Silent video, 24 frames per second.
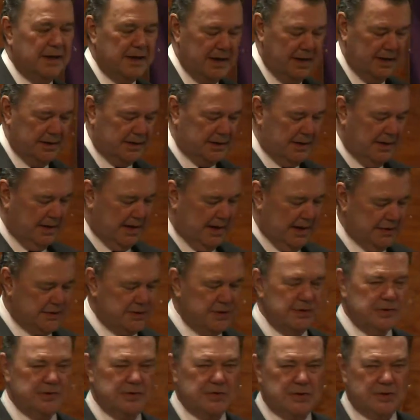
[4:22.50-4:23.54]
in
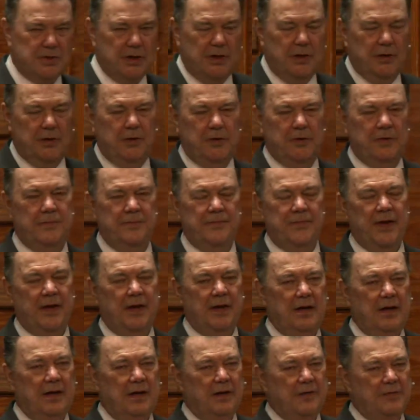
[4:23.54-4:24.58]
Colossians 2
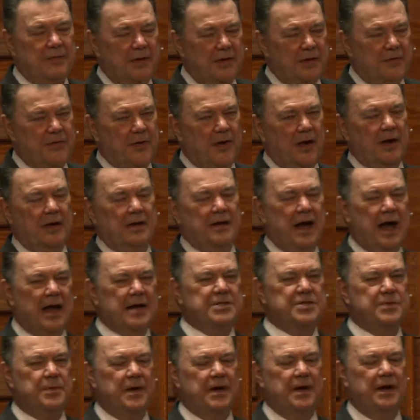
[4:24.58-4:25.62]
to the full
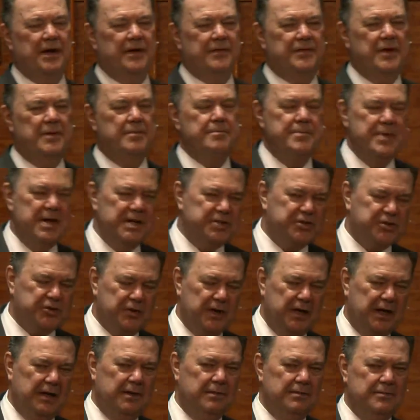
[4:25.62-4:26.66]
acknowledgement of the
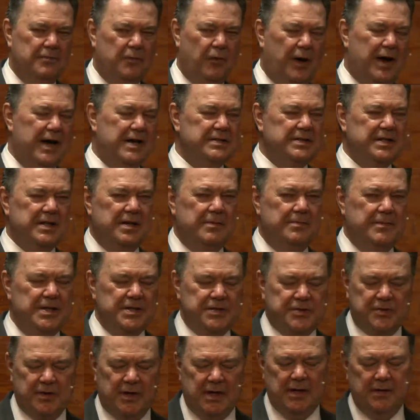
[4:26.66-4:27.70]
mystery. Why is it a
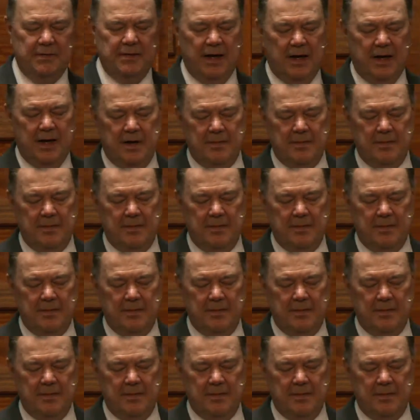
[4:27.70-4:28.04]
mystery?